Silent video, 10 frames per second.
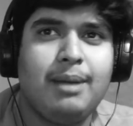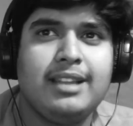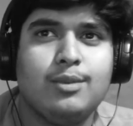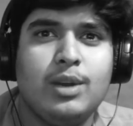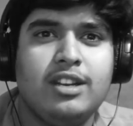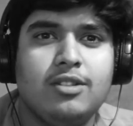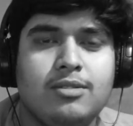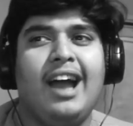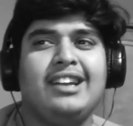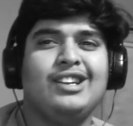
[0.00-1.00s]
by the window.
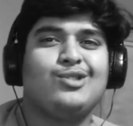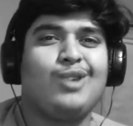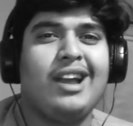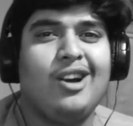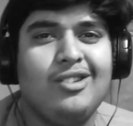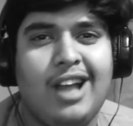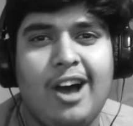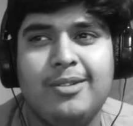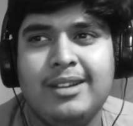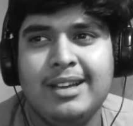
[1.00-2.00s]
I didn't cry out
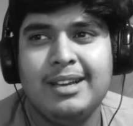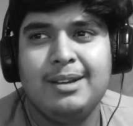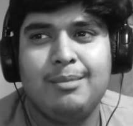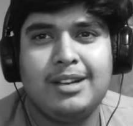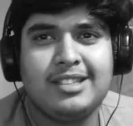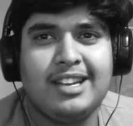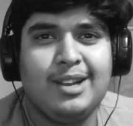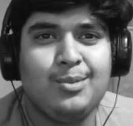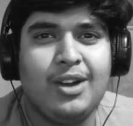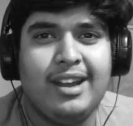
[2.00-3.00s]
loud because I
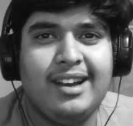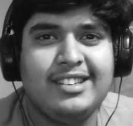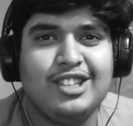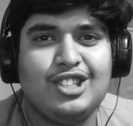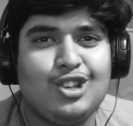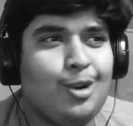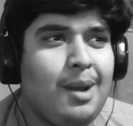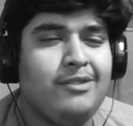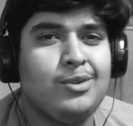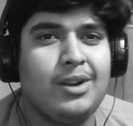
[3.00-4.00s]
didn't want to disturb
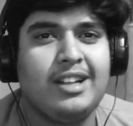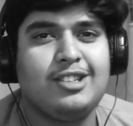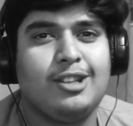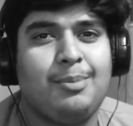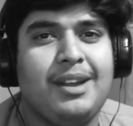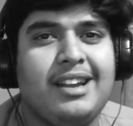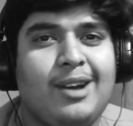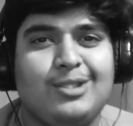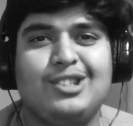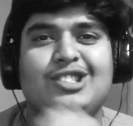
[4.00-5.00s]
everyone else on the plane.
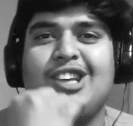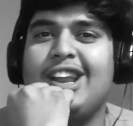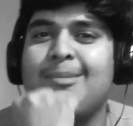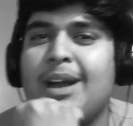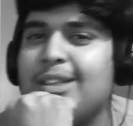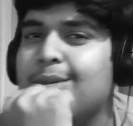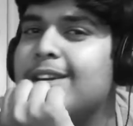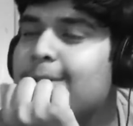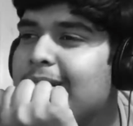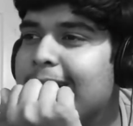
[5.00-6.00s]
I was just sitting by the
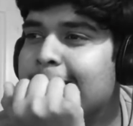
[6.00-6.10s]
window being